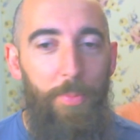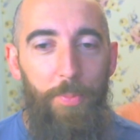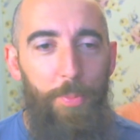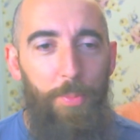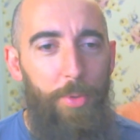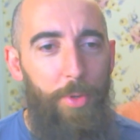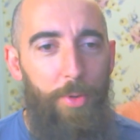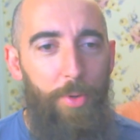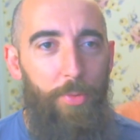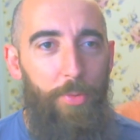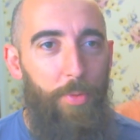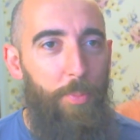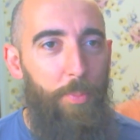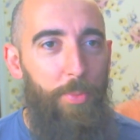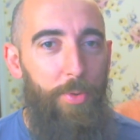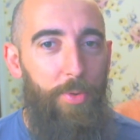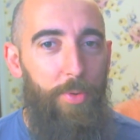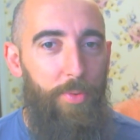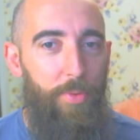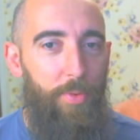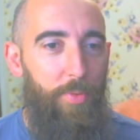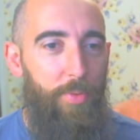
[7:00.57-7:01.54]

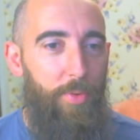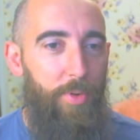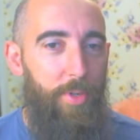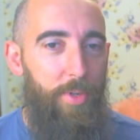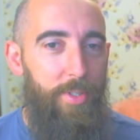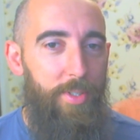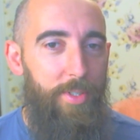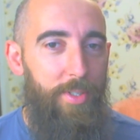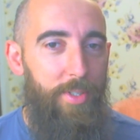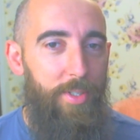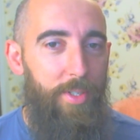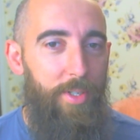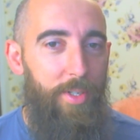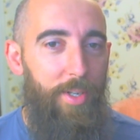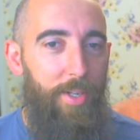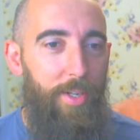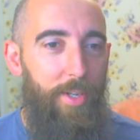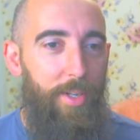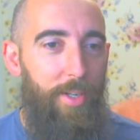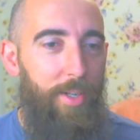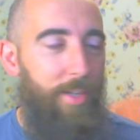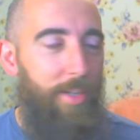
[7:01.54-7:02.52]

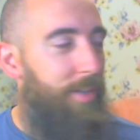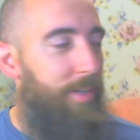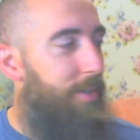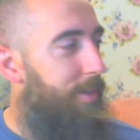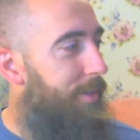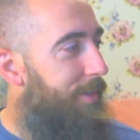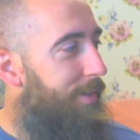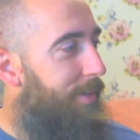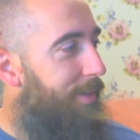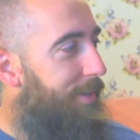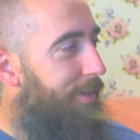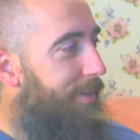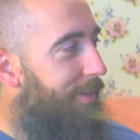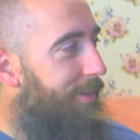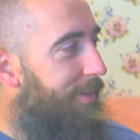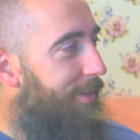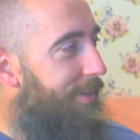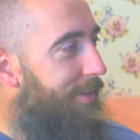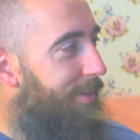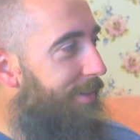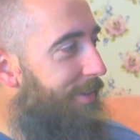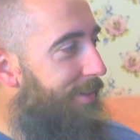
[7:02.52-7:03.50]

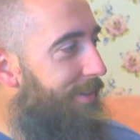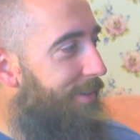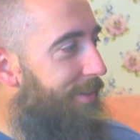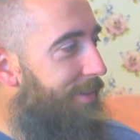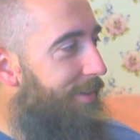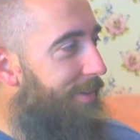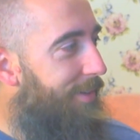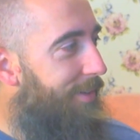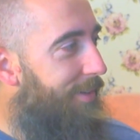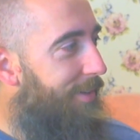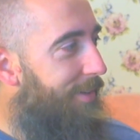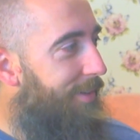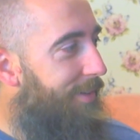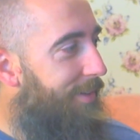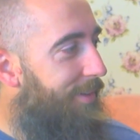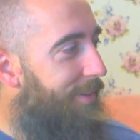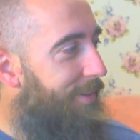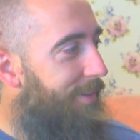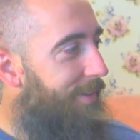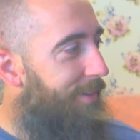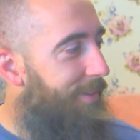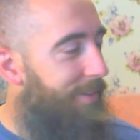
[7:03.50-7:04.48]

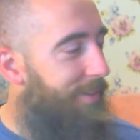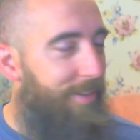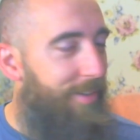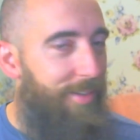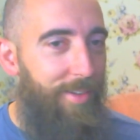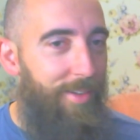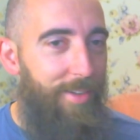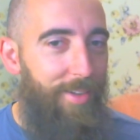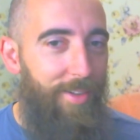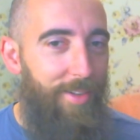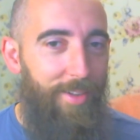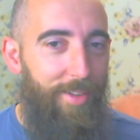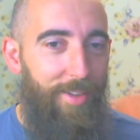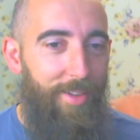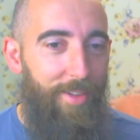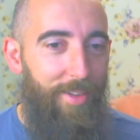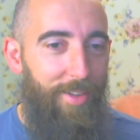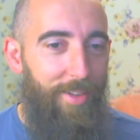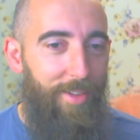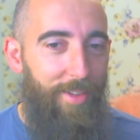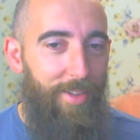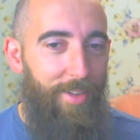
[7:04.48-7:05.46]

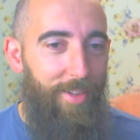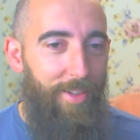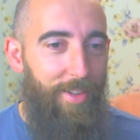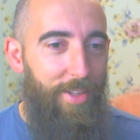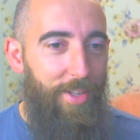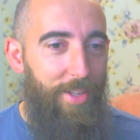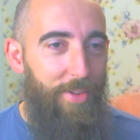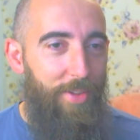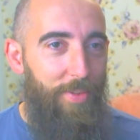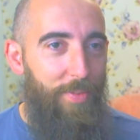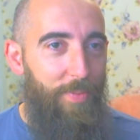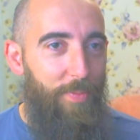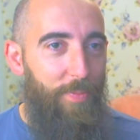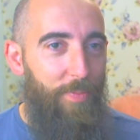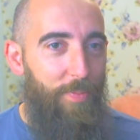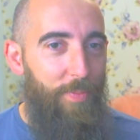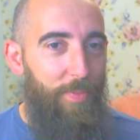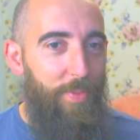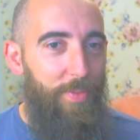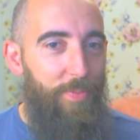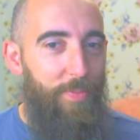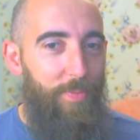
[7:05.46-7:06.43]

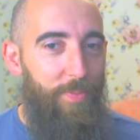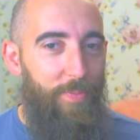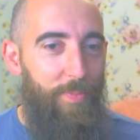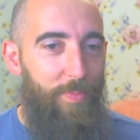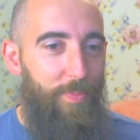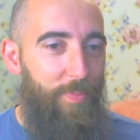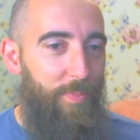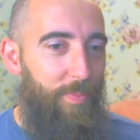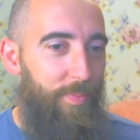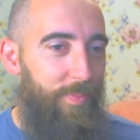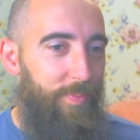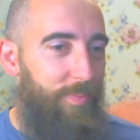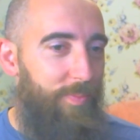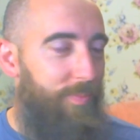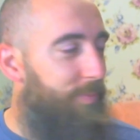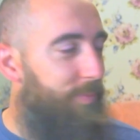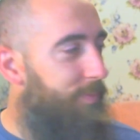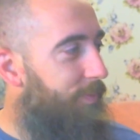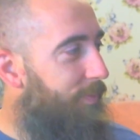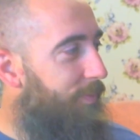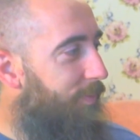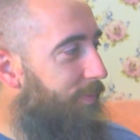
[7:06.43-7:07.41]

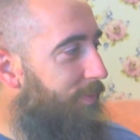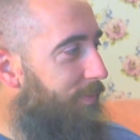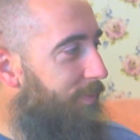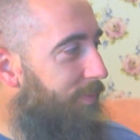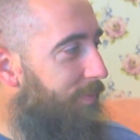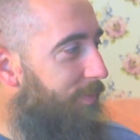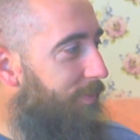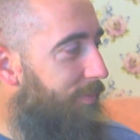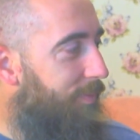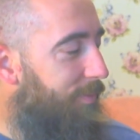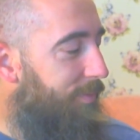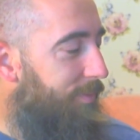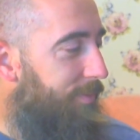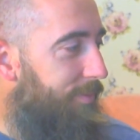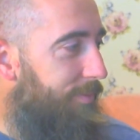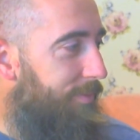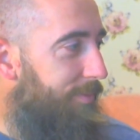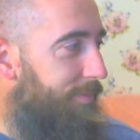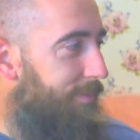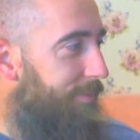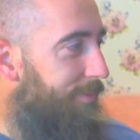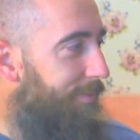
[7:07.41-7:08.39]

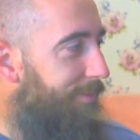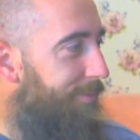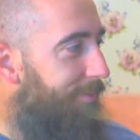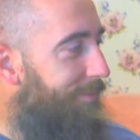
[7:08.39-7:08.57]
(not speaking)